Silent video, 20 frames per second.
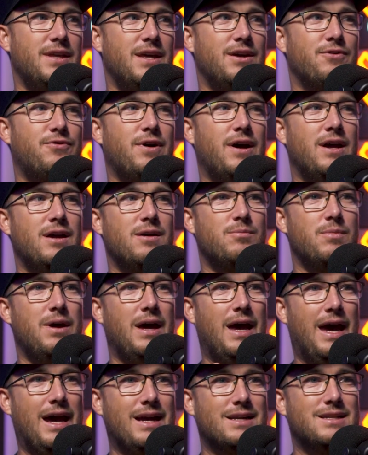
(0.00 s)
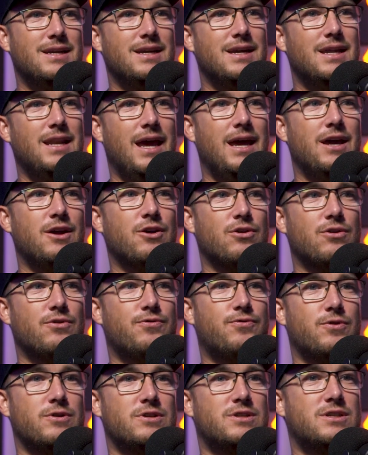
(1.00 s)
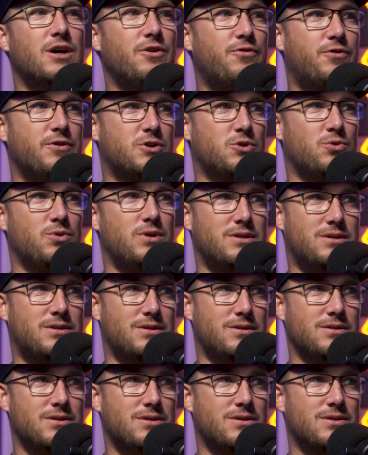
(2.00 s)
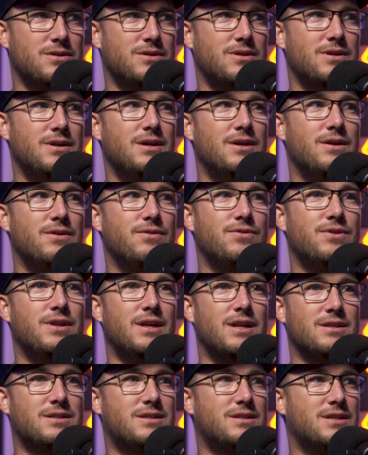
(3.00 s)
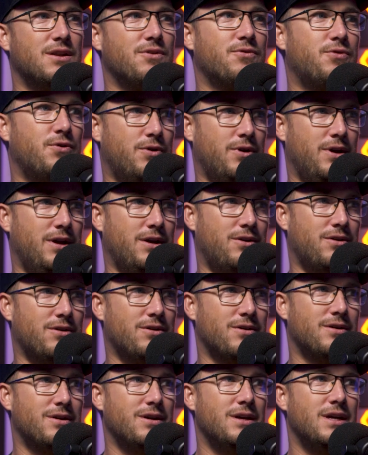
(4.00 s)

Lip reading: If I am acting in anger for selfish reasons, then it's sinful anger.